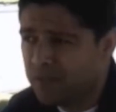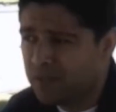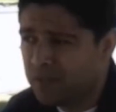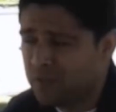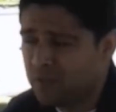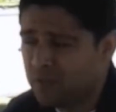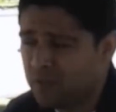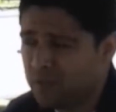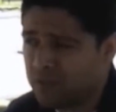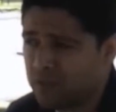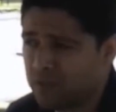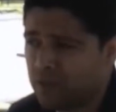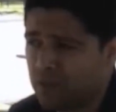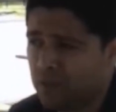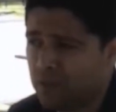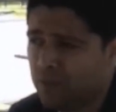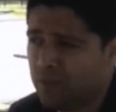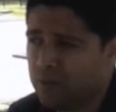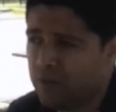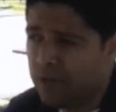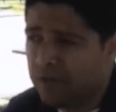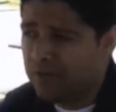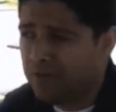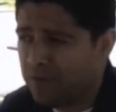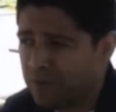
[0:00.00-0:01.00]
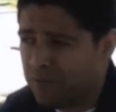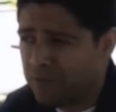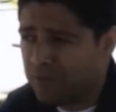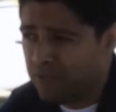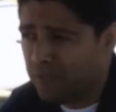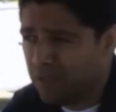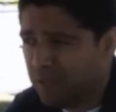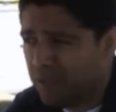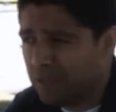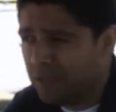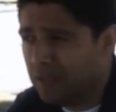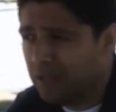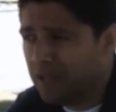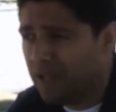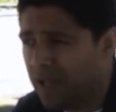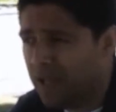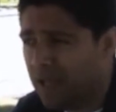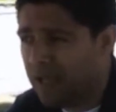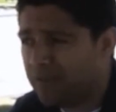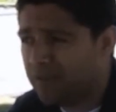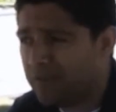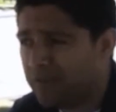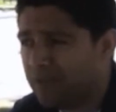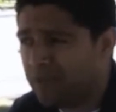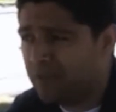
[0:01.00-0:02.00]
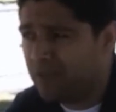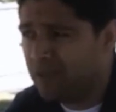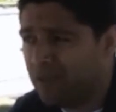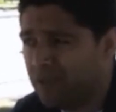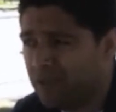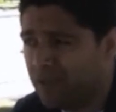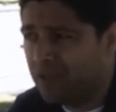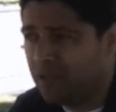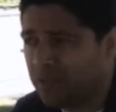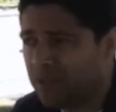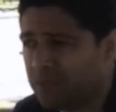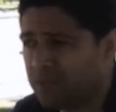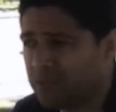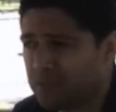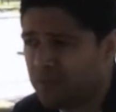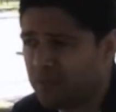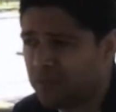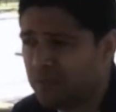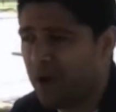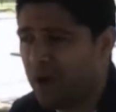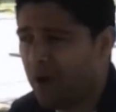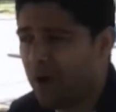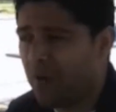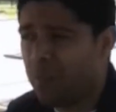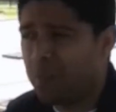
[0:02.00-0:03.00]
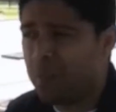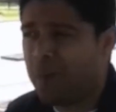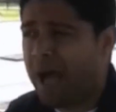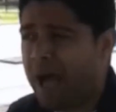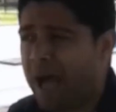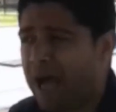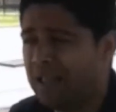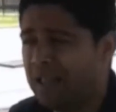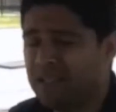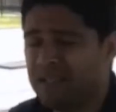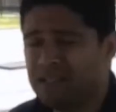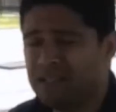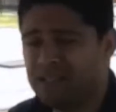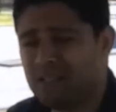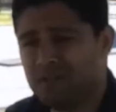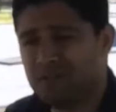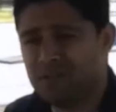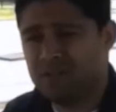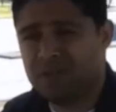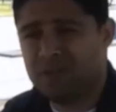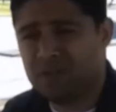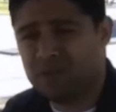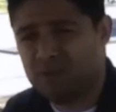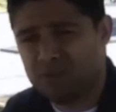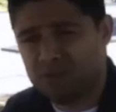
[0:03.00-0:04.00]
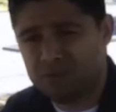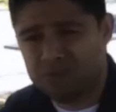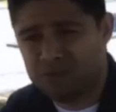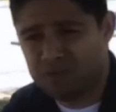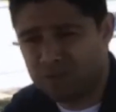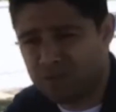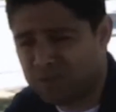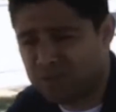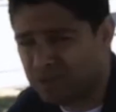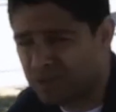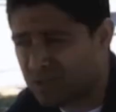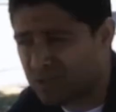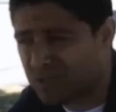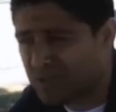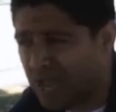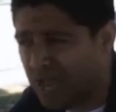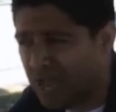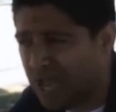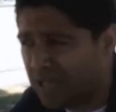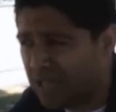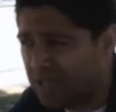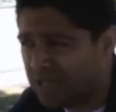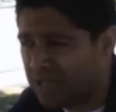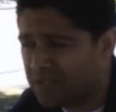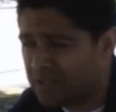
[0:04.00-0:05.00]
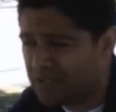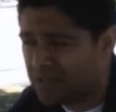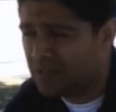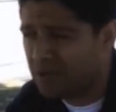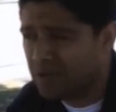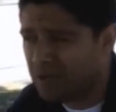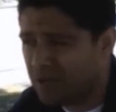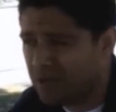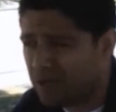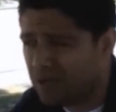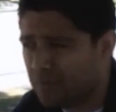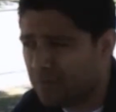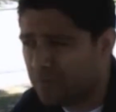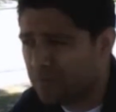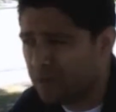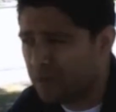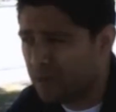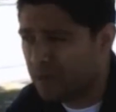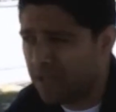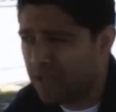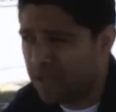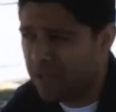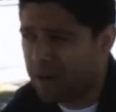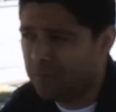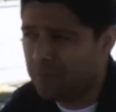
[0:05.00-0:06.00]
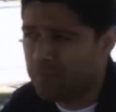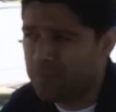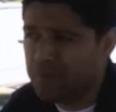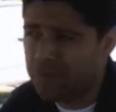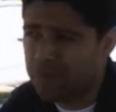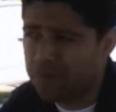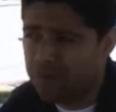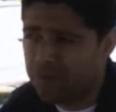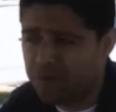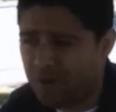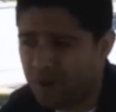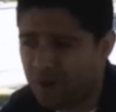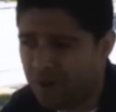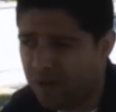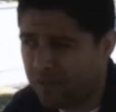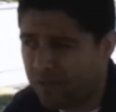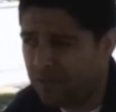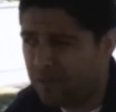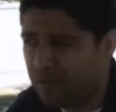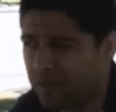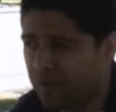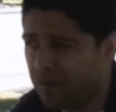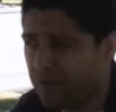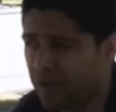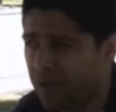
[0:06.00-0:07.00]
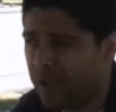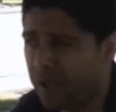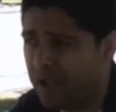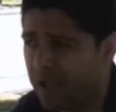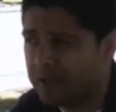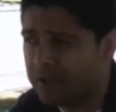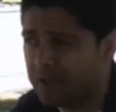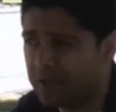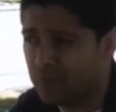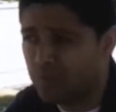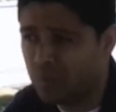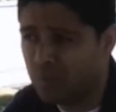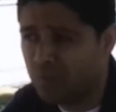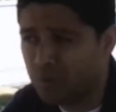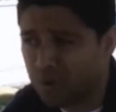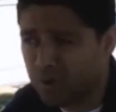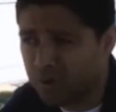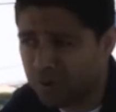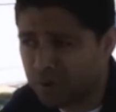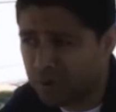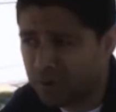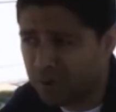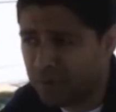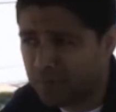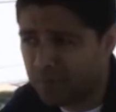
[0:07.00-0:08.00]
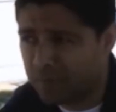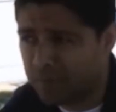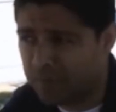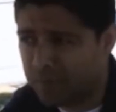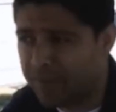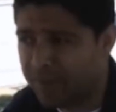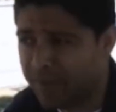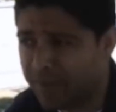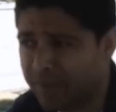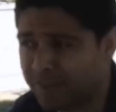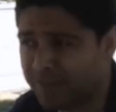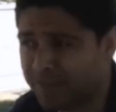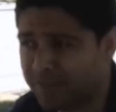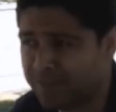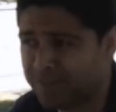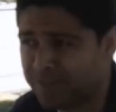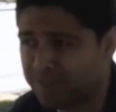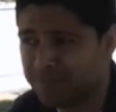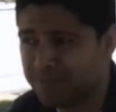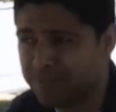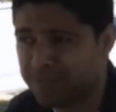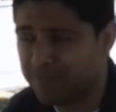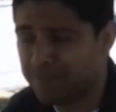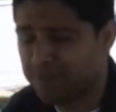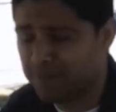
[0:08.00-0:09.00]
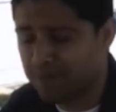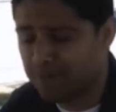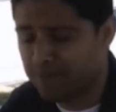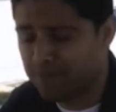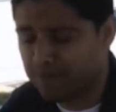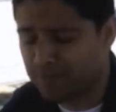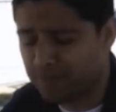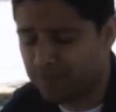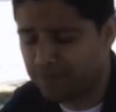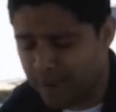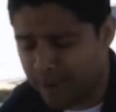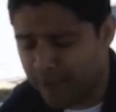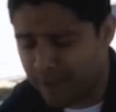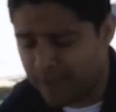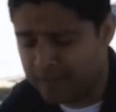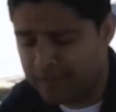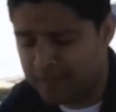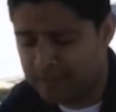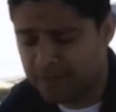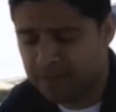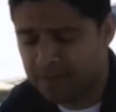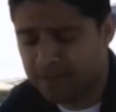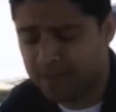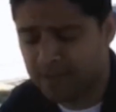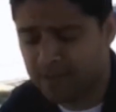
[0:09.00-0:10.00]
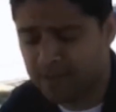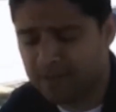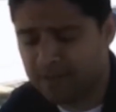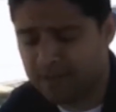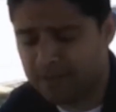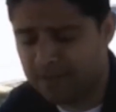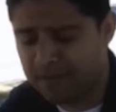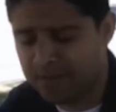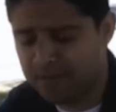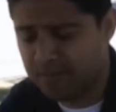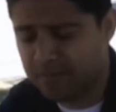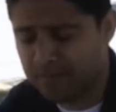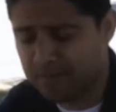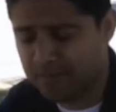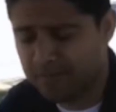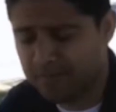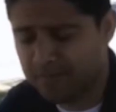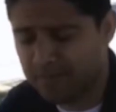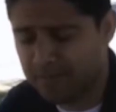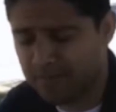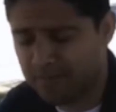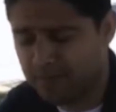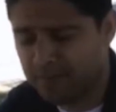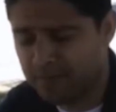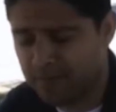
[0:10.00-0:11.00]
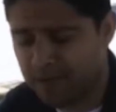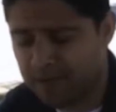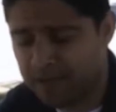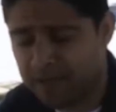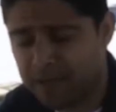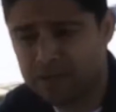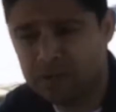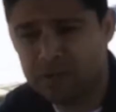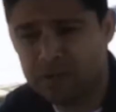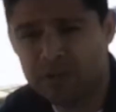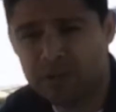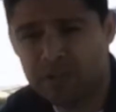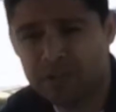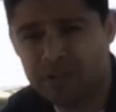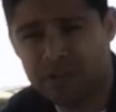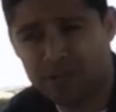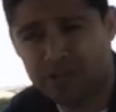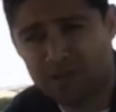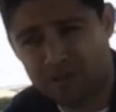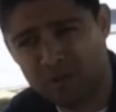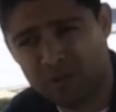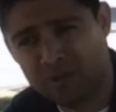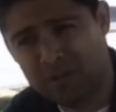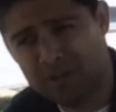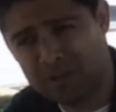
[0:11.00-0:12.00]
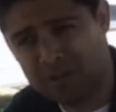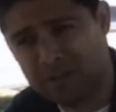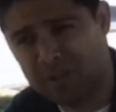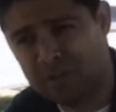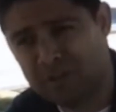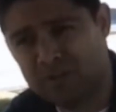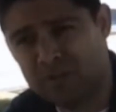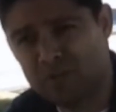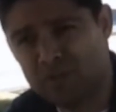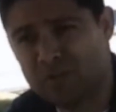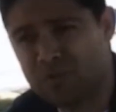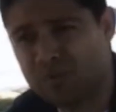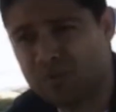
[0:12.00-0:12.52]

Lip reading: to include everything in life and somehow balance everything was a challenge. I had to be a father, I had to work because the grants and the financial aid can only take you so